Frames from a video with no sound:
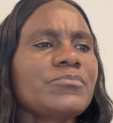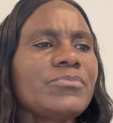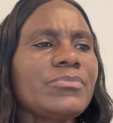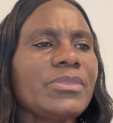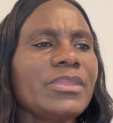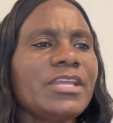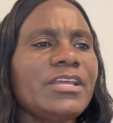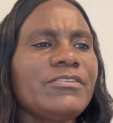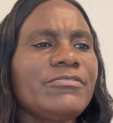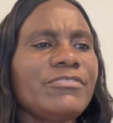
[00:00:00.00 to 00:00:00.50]

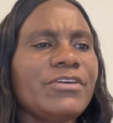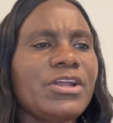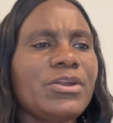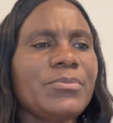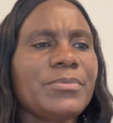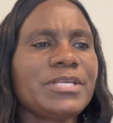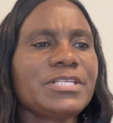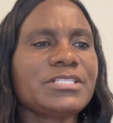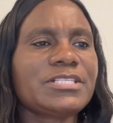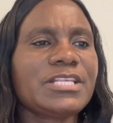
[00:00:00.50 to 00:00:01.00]

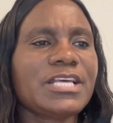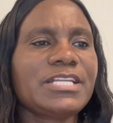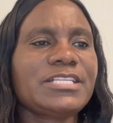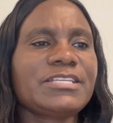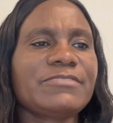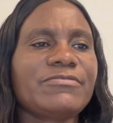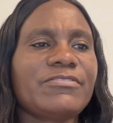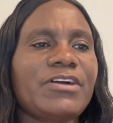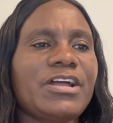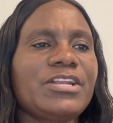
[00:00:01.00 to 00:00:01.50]
environments that
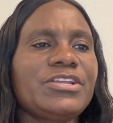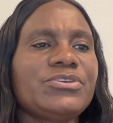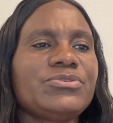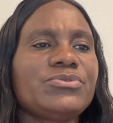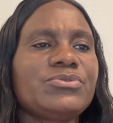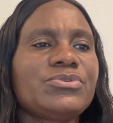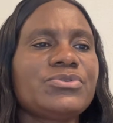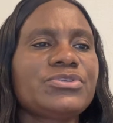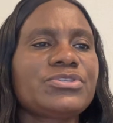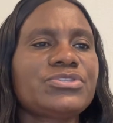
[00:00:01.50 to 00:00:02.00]

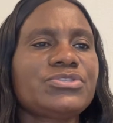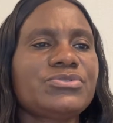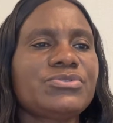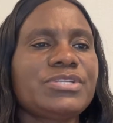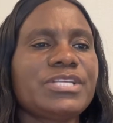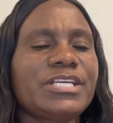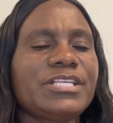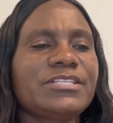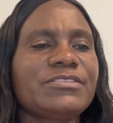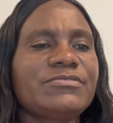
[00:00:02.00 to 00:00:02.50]
value
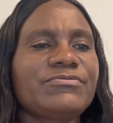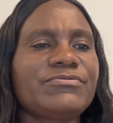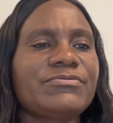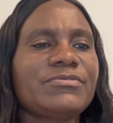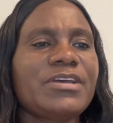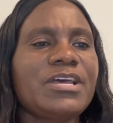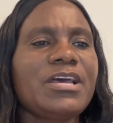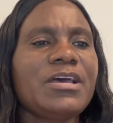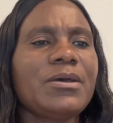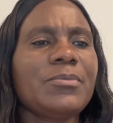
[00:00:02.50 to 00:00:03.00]
students'
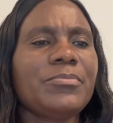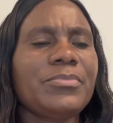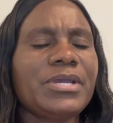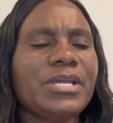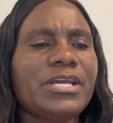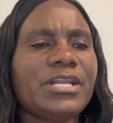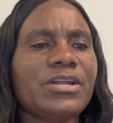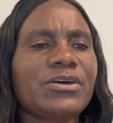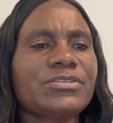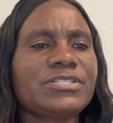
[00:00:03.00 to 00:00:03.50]

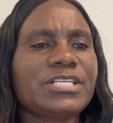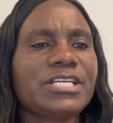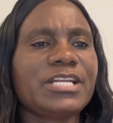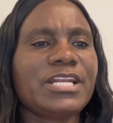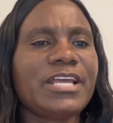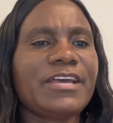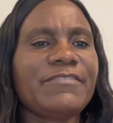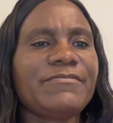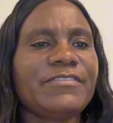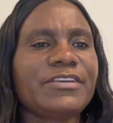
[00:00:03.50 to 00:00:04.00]
backgrounds
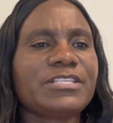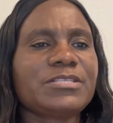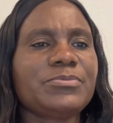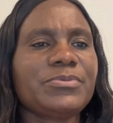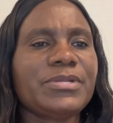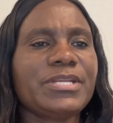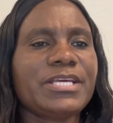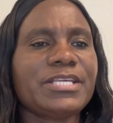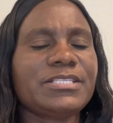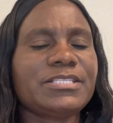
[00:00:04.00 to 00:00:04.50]
and life
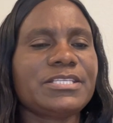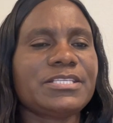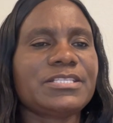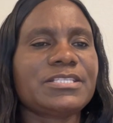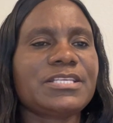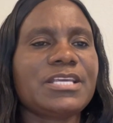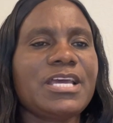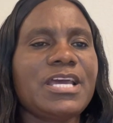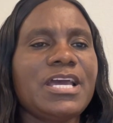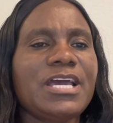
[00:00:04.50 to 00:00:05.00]

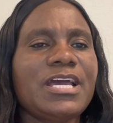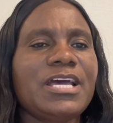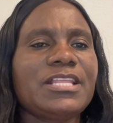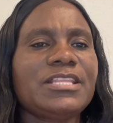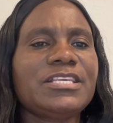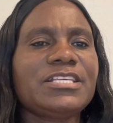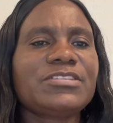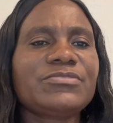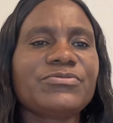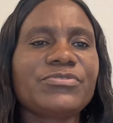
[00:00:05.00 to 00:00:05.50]
experiences.
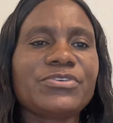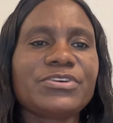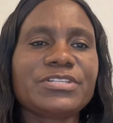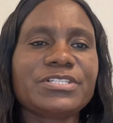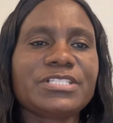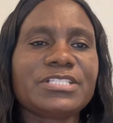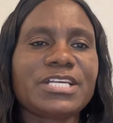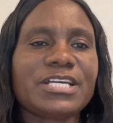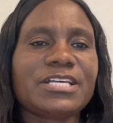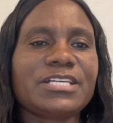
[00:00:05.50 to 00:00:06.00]
This
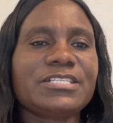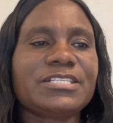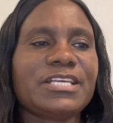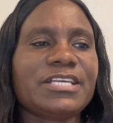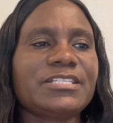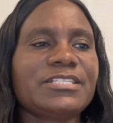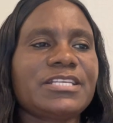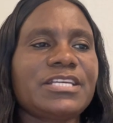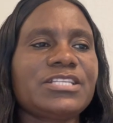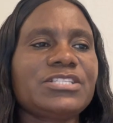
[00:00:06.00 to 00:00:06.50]
fosters
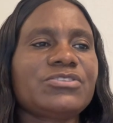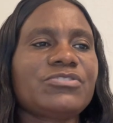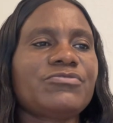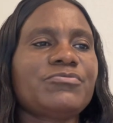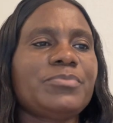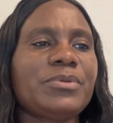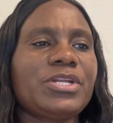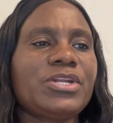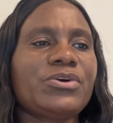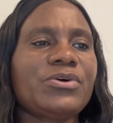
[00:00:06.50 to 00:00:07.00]
a sense
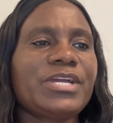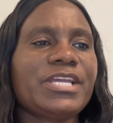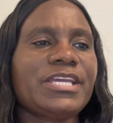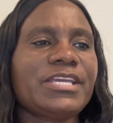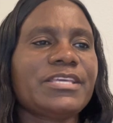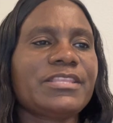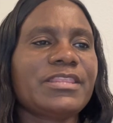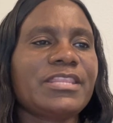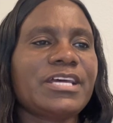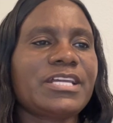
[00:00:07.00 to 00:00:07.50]
of
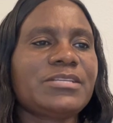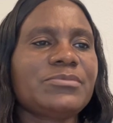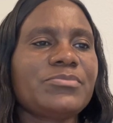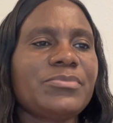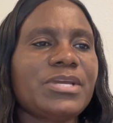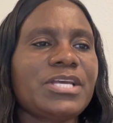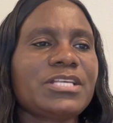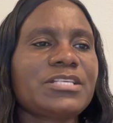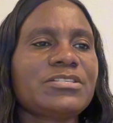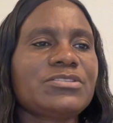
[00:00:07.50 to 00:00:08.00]
belonging that
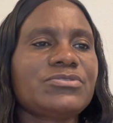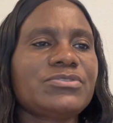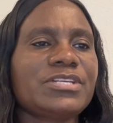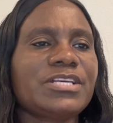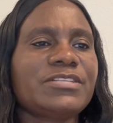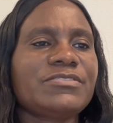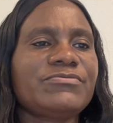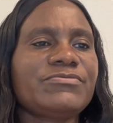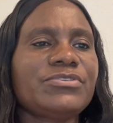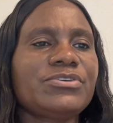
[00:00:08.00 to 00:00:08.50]
makes
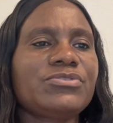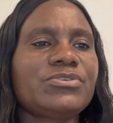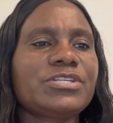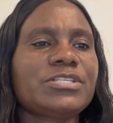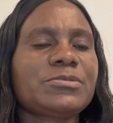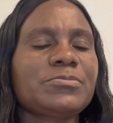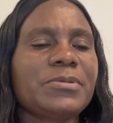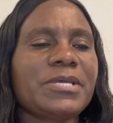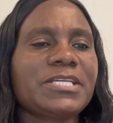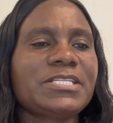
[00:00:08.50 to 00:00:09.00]
students feel
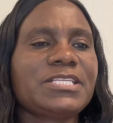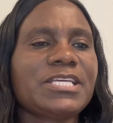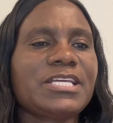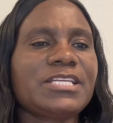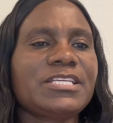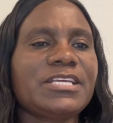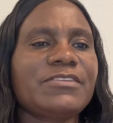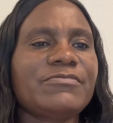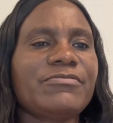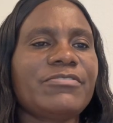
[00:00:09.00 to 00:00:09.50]

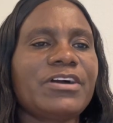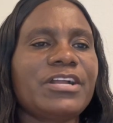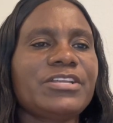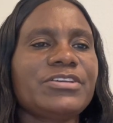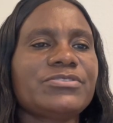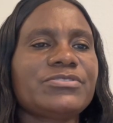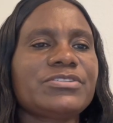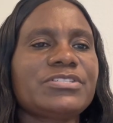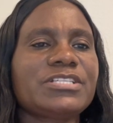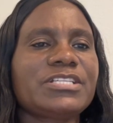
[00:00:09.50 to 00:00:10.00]
respected and
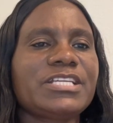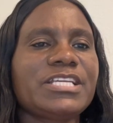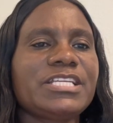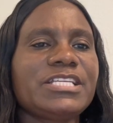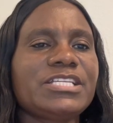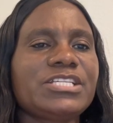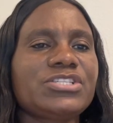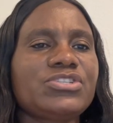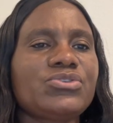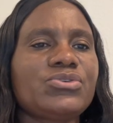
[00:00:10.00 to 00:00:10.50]
valued,
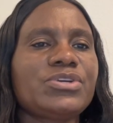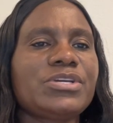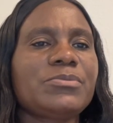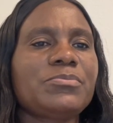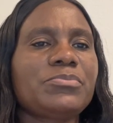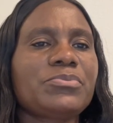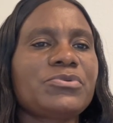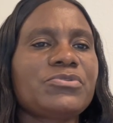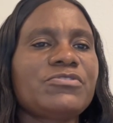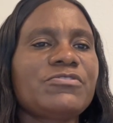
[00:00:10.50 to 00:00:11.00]
leading to
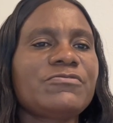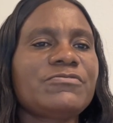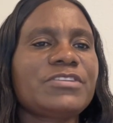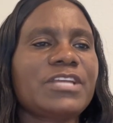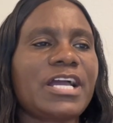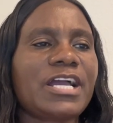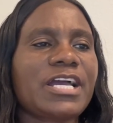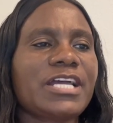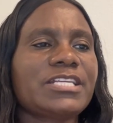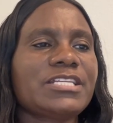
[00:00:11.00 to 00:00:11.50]
improved
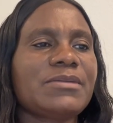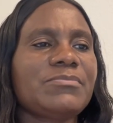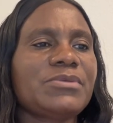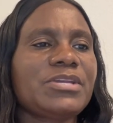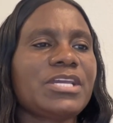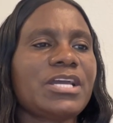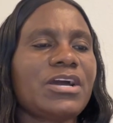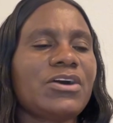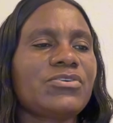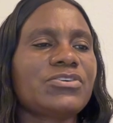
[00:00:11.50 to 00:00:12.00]

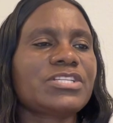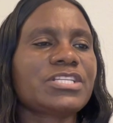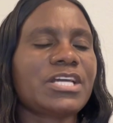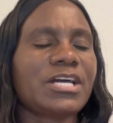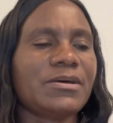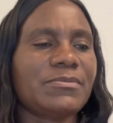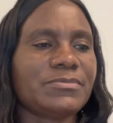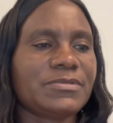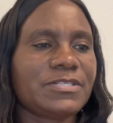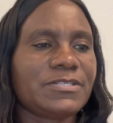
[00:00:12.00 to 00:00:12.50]
academic
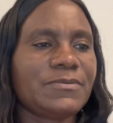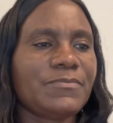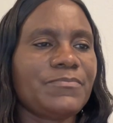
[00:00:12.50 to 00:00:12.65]
outcomes.